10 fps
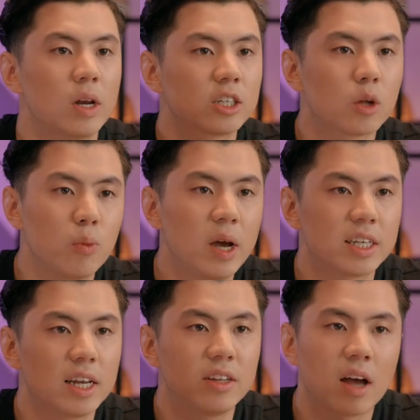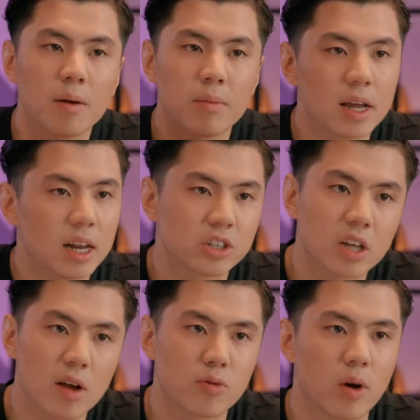let's not waste any time and let's
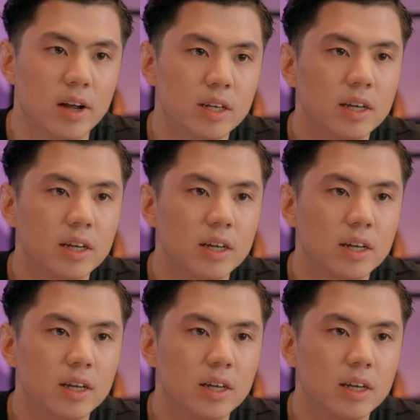dive right